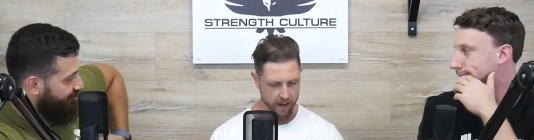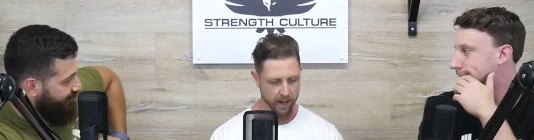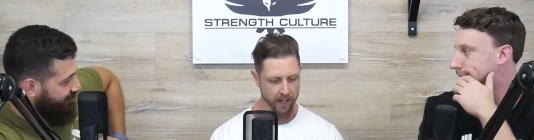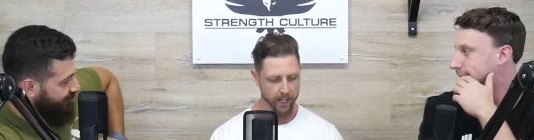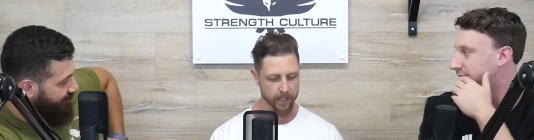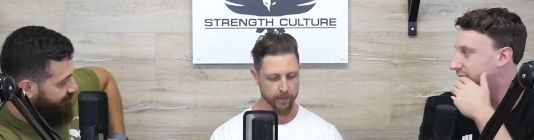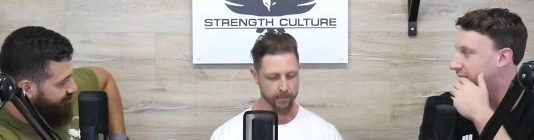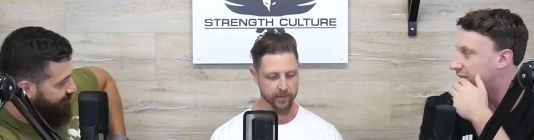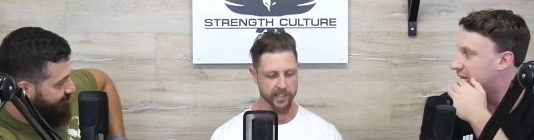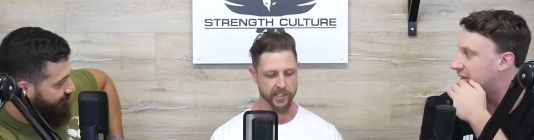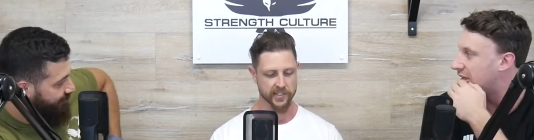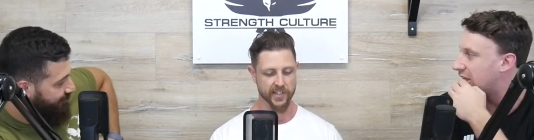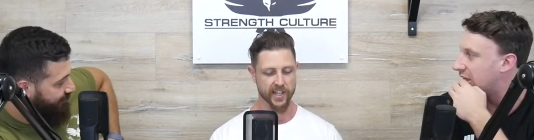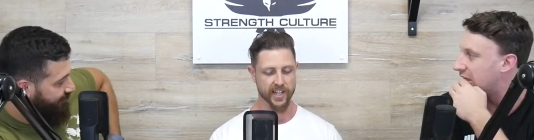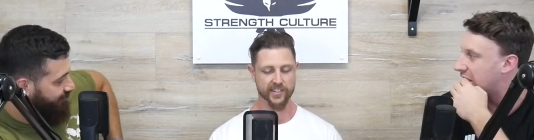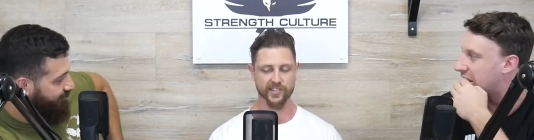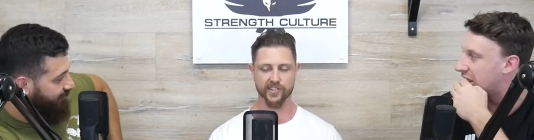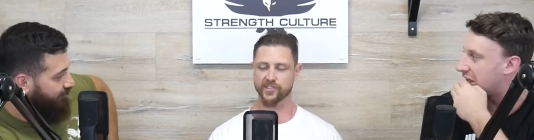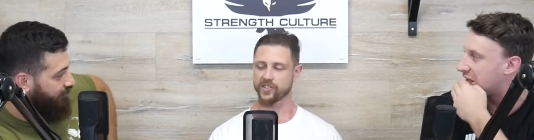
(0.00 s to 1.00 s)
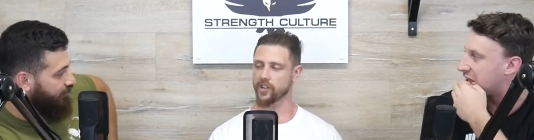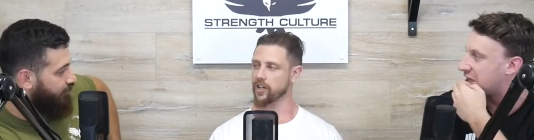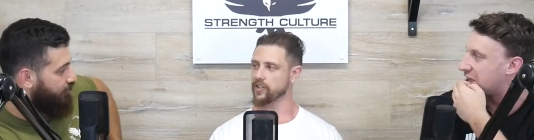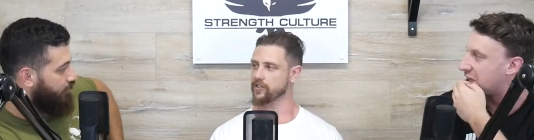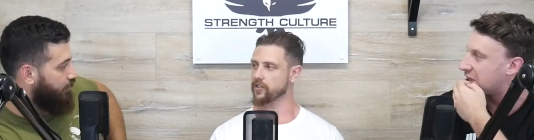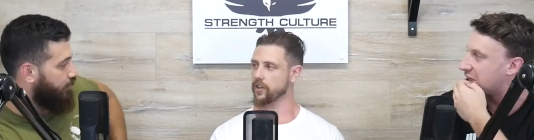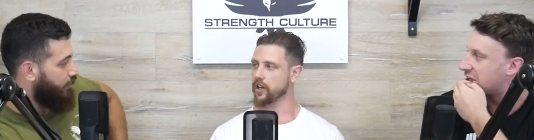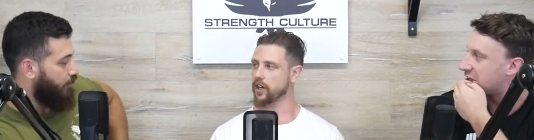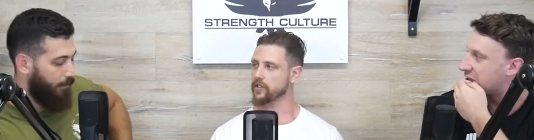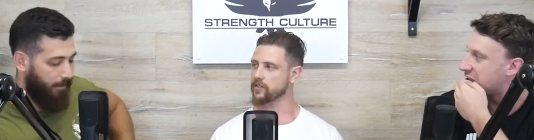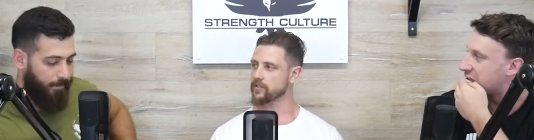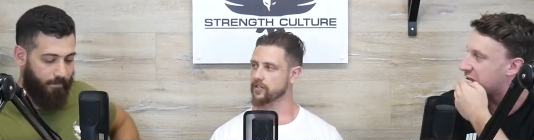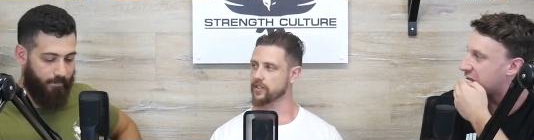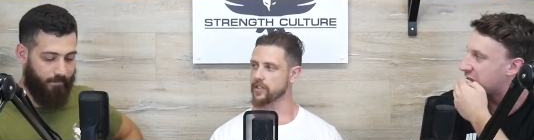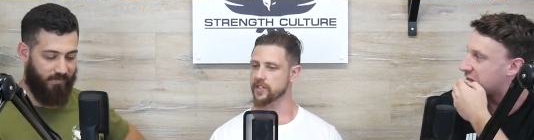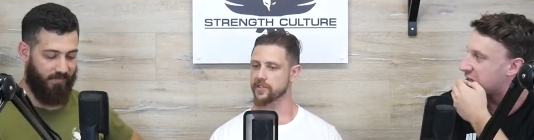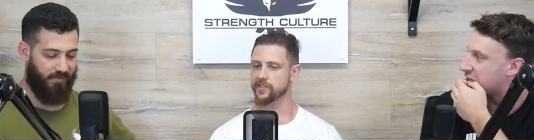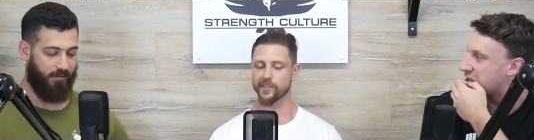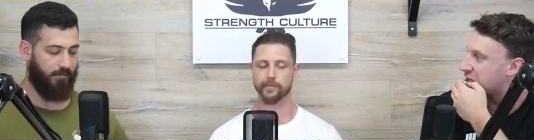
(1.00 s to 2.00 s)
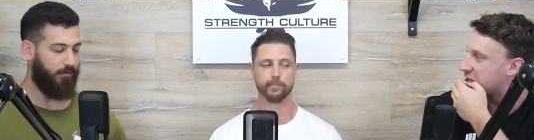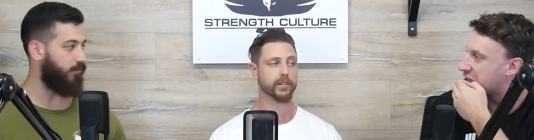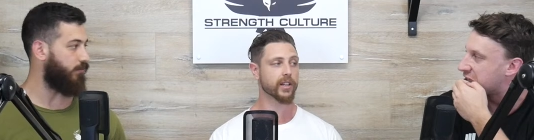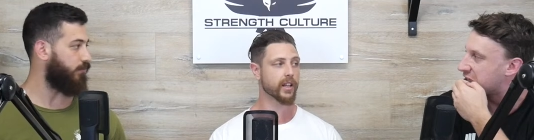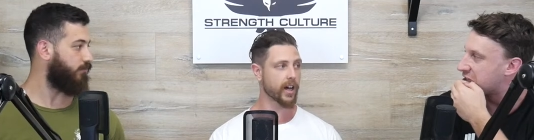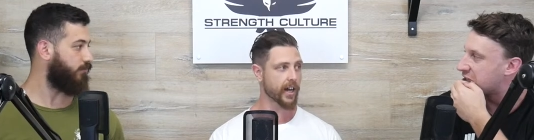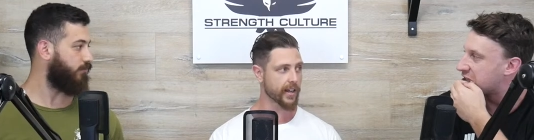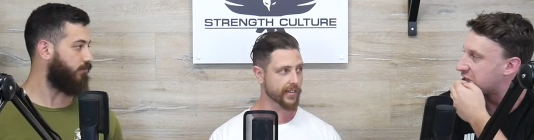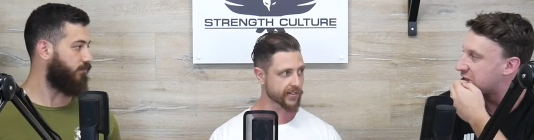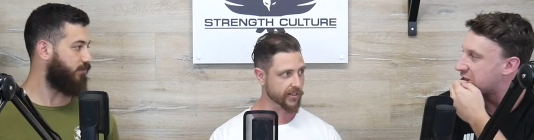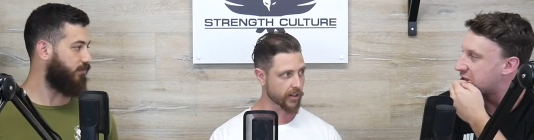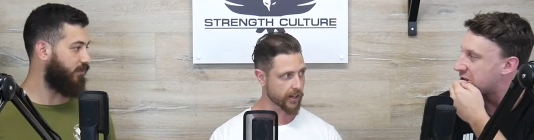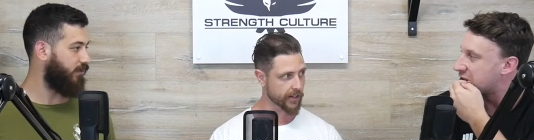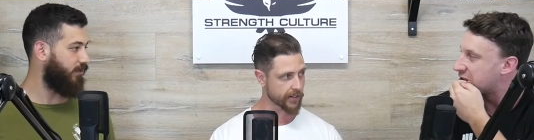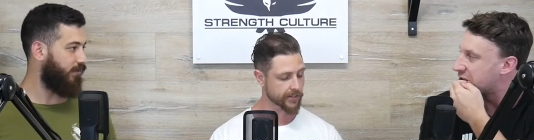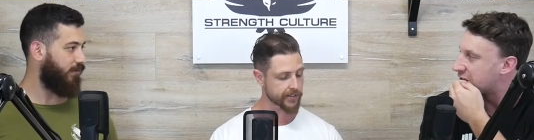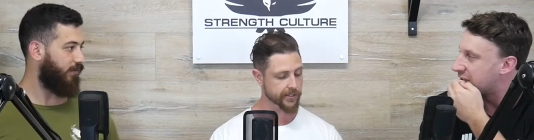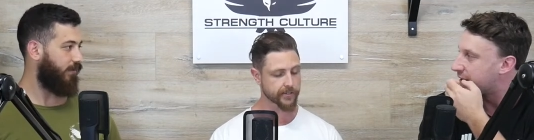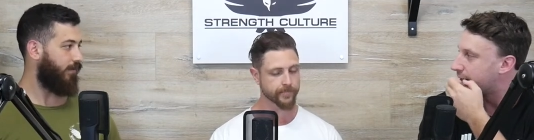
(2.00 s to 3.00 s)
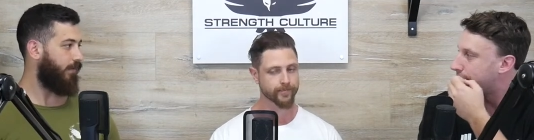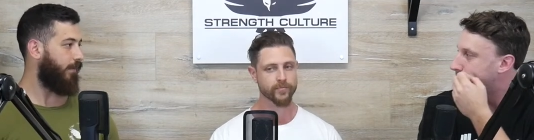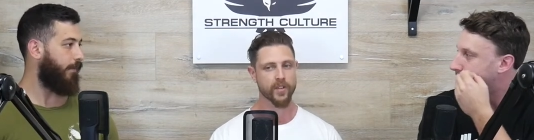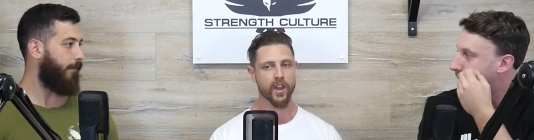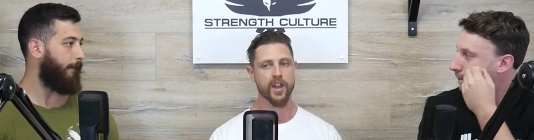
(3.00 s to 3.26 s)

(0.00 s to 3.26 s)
Speaker 1: um, is exercise science is an applied science.